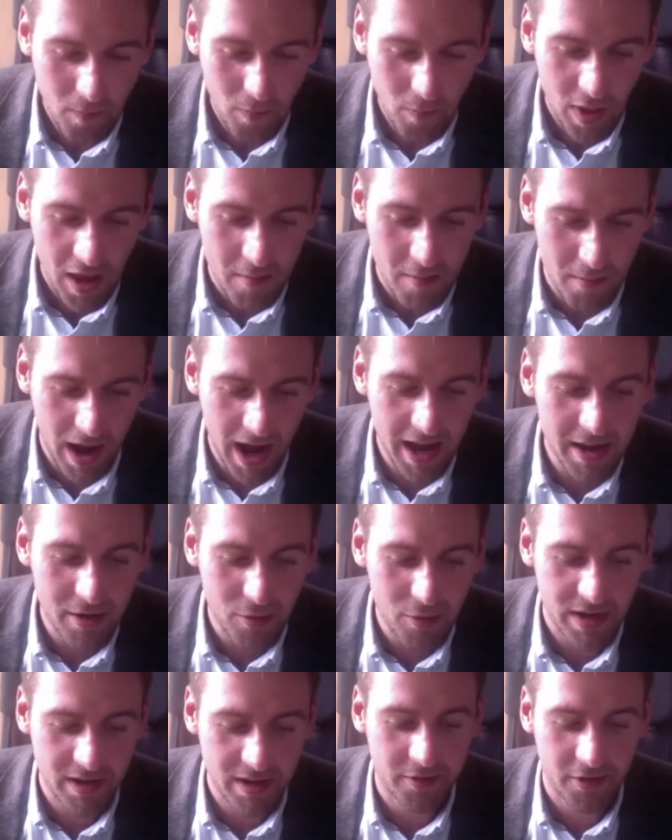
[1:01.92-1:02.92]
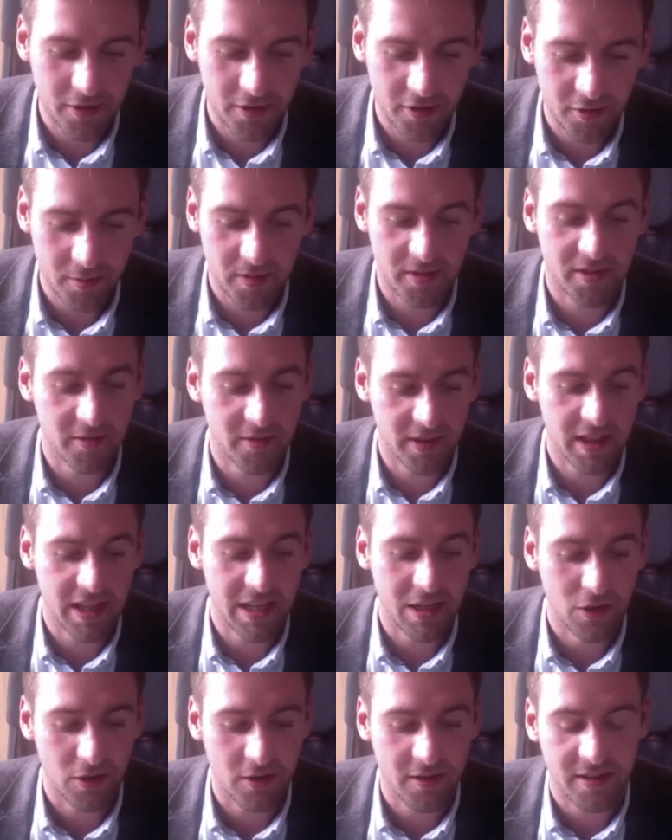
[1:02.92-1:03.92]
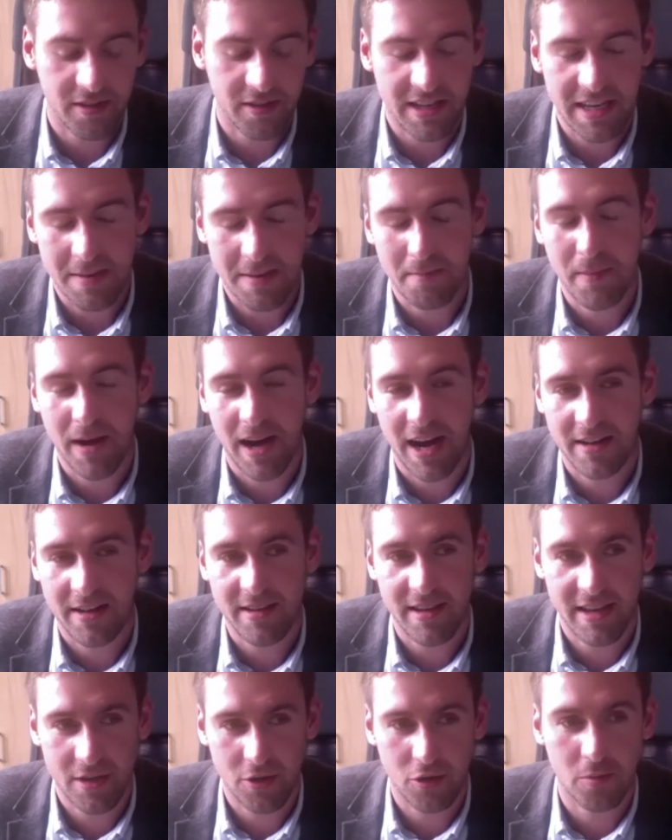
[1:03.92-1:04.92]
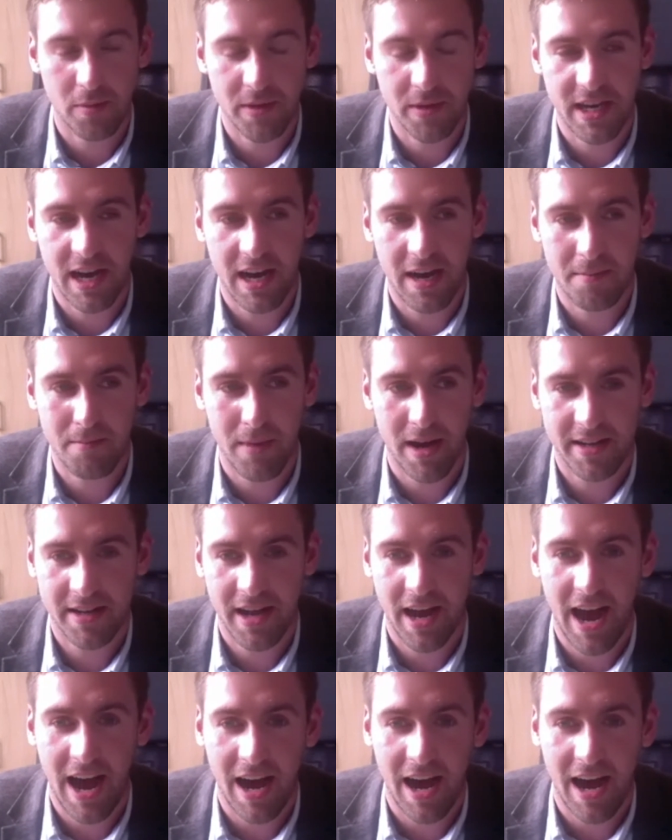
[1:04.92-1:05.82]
my research specifically looks at the impact a UBI might